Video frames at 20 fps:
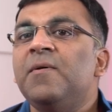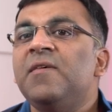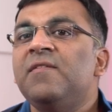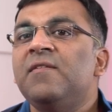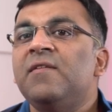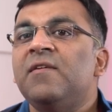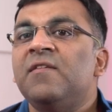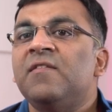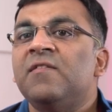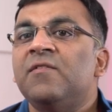
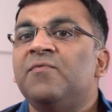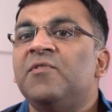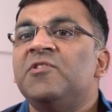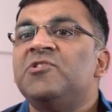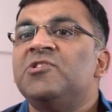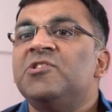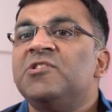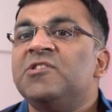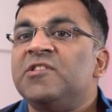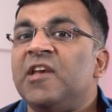business
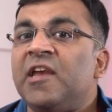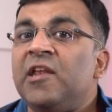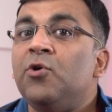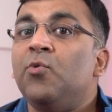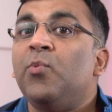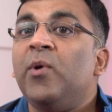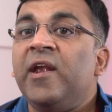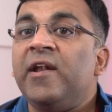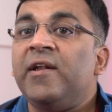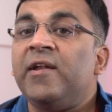which is
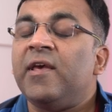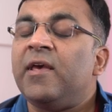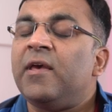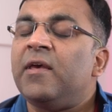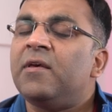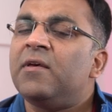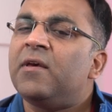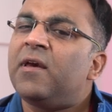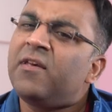innovating,